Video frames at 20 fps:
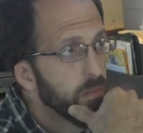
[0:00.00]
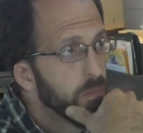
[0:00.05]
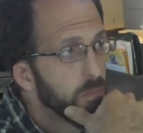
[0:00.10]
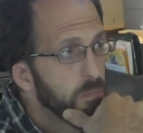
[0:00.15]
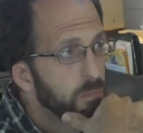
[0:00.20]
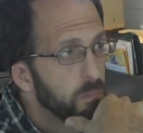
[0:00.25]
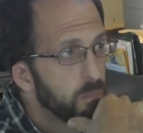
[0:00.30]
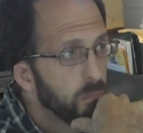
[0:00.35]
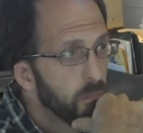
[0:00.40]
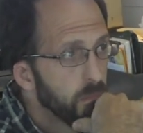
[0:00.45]

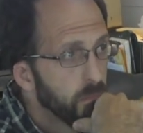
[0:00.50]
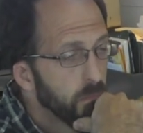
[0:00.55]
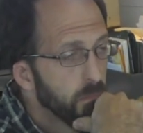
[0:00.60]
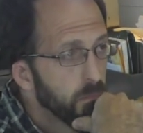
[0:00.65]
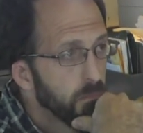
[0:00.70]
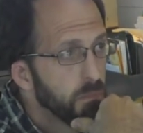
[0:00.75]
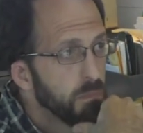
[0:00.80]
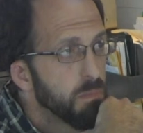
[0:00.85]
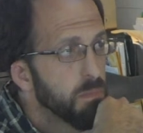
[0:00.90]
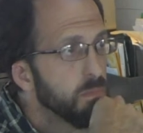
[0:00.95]

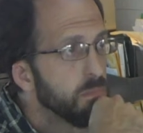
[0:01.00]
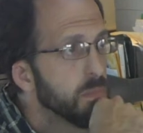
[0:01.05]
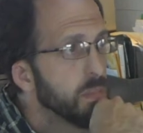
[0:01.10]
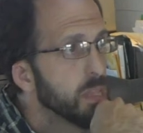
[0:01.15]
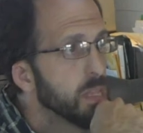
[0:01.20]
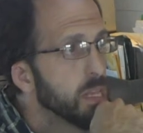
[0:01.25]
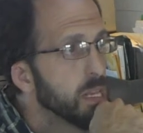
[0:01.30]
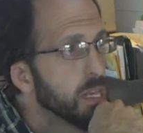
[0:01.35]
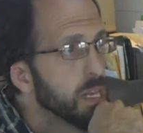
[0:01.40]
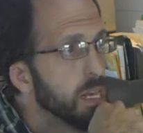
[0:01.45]

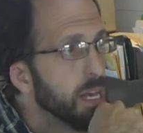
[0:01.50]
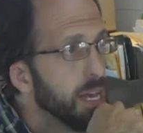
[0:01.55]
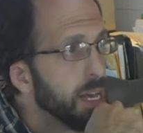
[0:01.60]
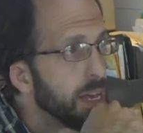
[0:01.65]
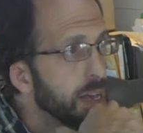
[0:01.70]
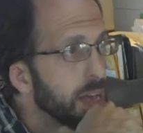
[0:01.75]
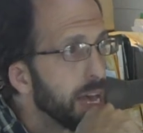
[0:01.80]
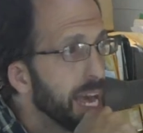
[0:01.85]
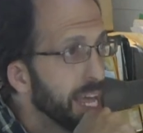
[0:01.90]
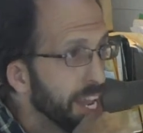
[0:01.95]
physicality
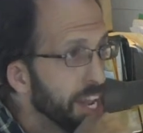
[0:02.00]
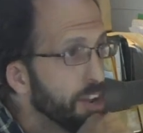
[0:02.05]
and